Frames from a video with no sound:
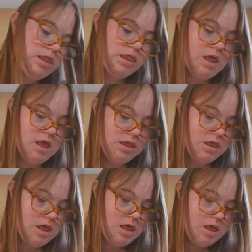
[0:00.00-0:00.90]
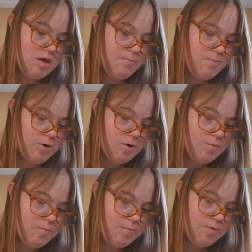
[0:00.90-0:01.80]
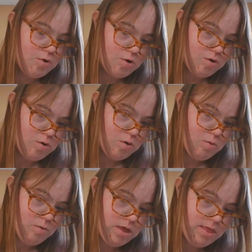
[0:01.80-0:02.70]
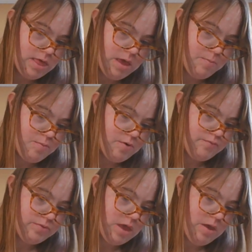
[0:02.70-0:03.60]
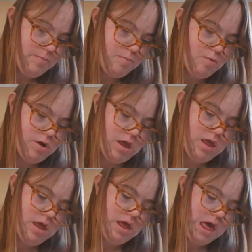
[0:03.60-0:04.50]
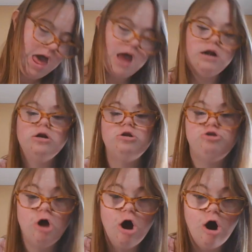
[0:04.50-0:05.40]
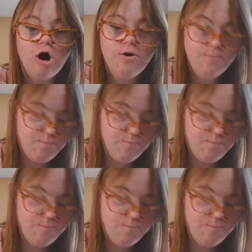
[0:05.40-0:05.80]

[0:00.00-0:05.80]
said, "Bubba with a birthday boy at dog